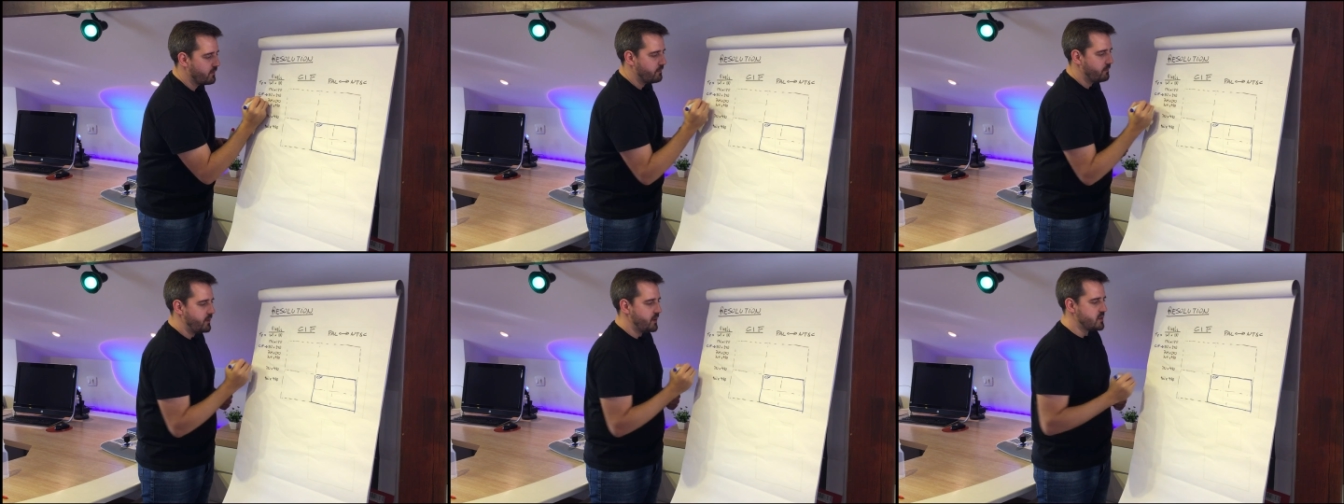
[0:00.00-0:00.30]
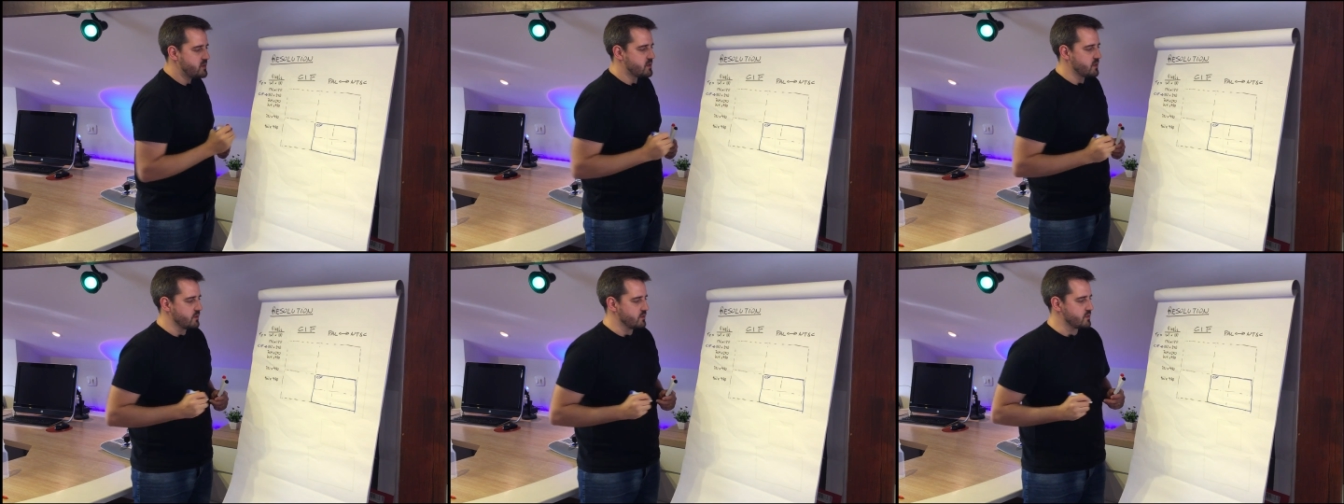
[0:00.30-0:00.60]

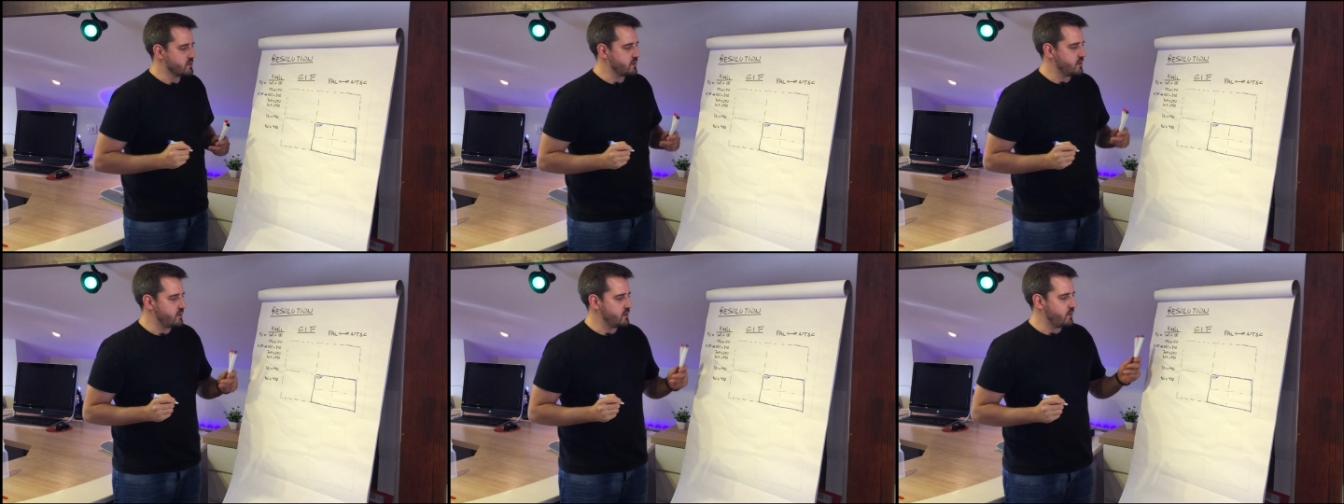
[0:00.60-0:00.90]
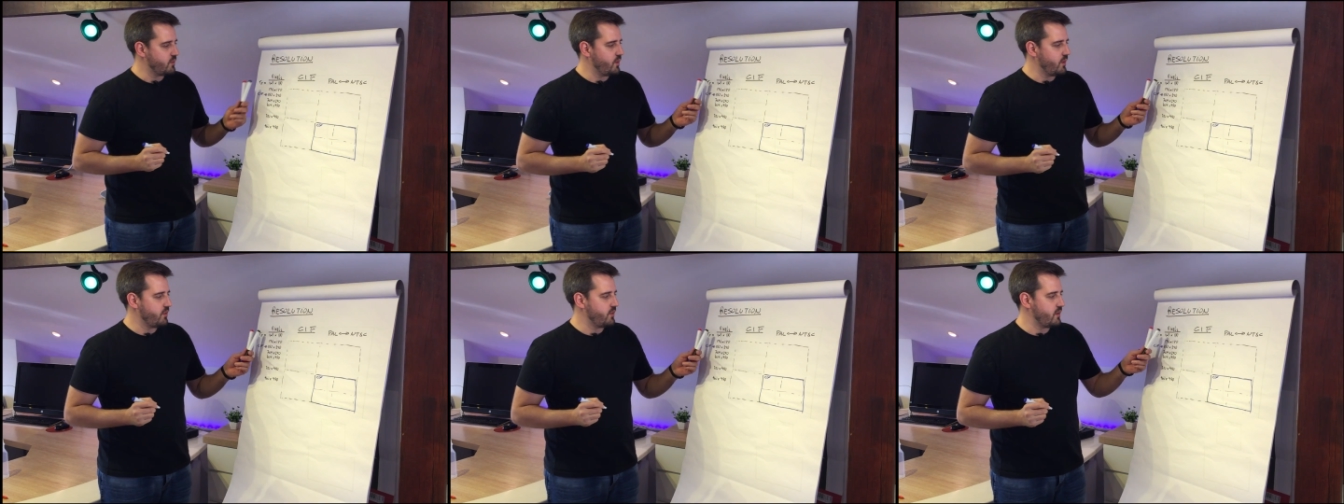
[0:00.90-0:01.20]
pixels in the
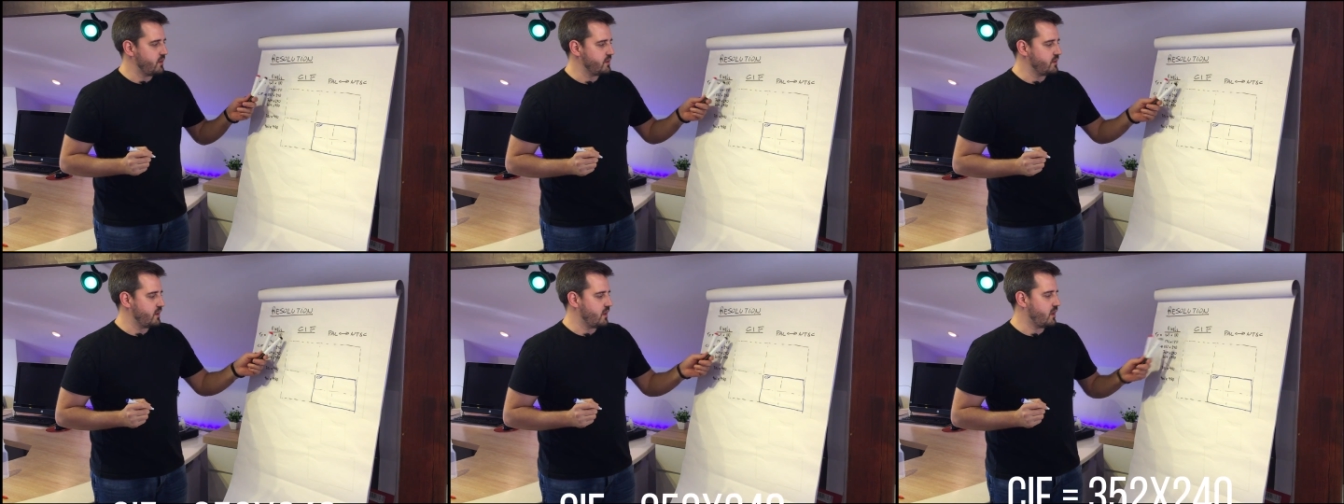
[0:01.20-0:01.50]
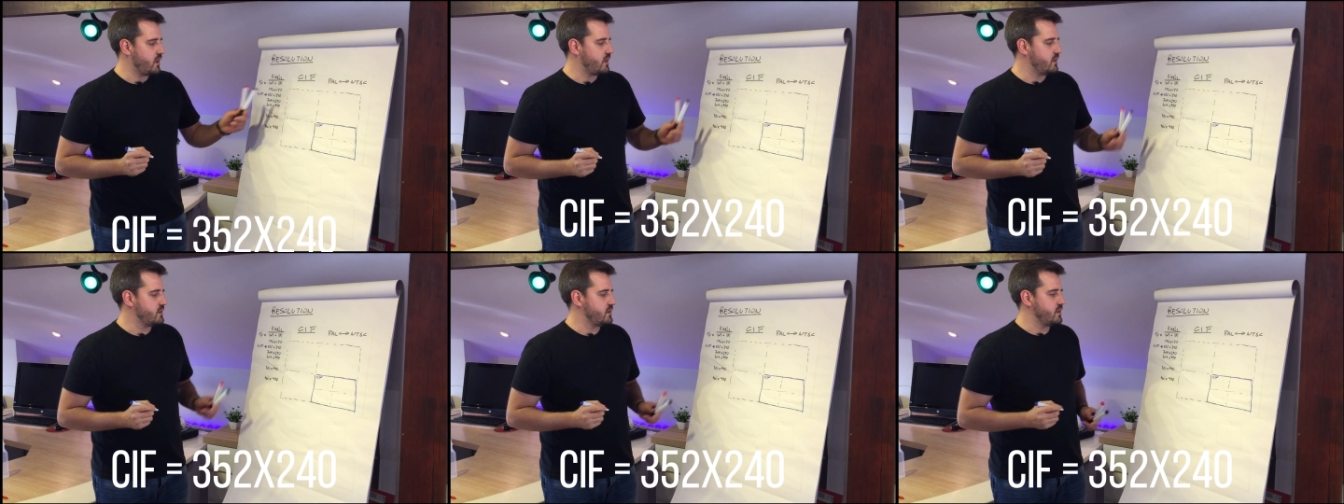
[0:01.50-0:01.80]
width and the
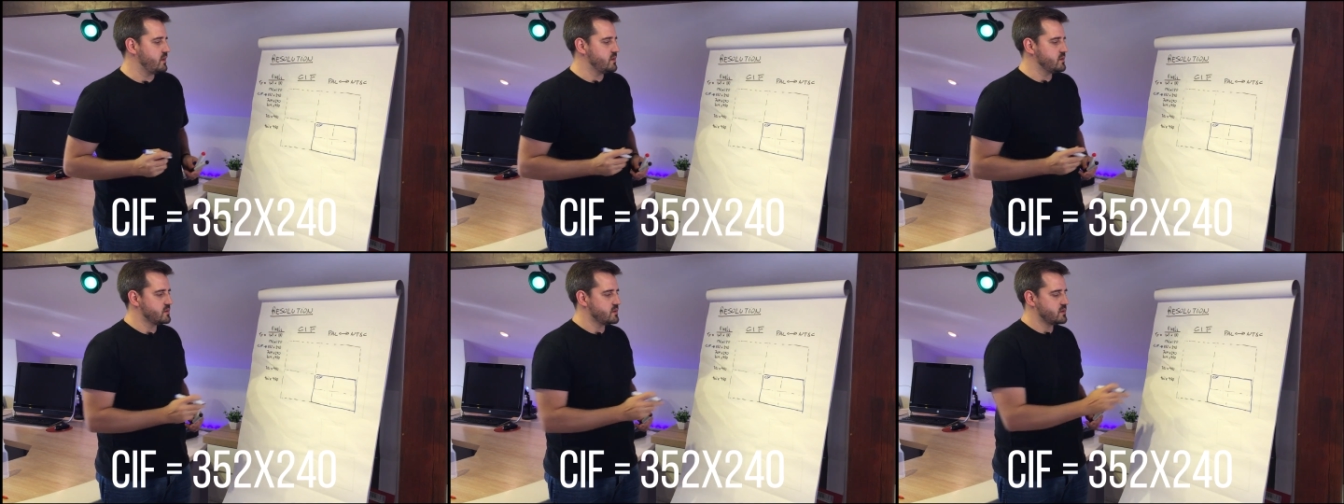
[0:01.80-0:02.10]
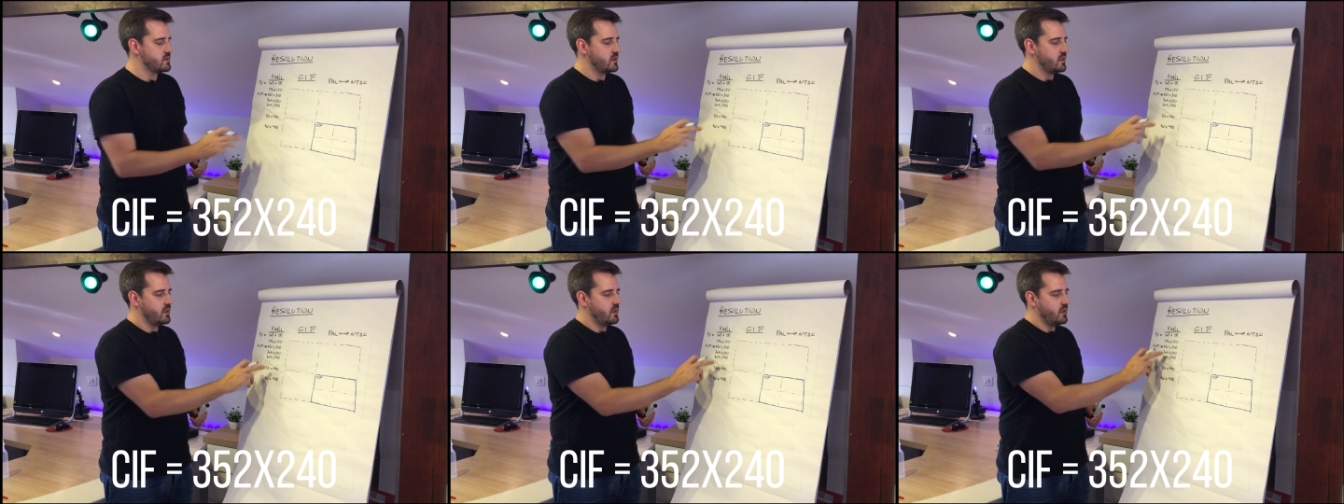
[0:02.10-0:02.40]
height
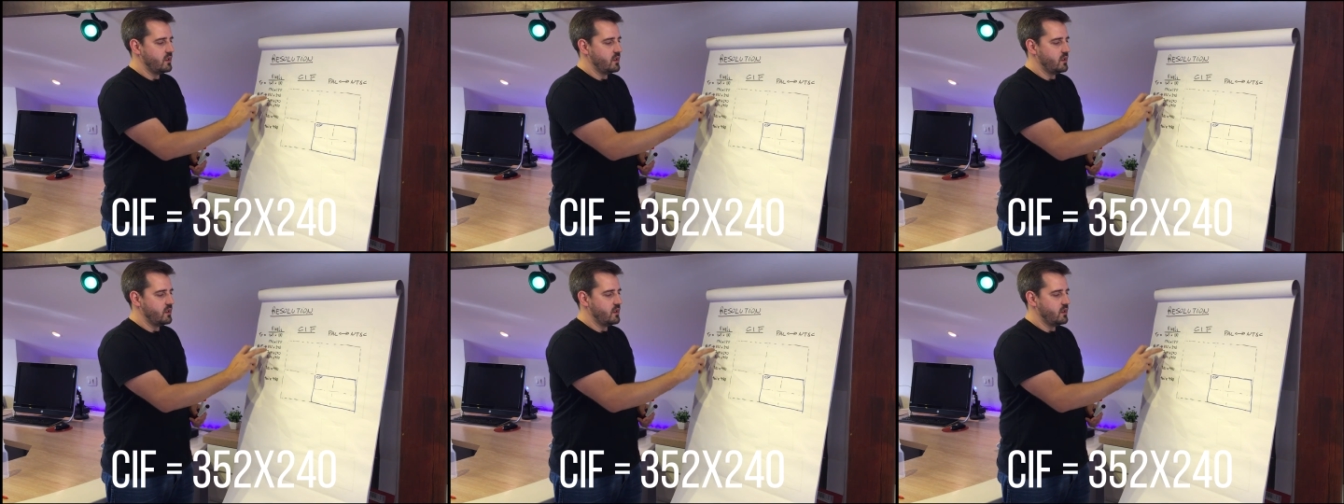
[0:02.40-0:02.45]
is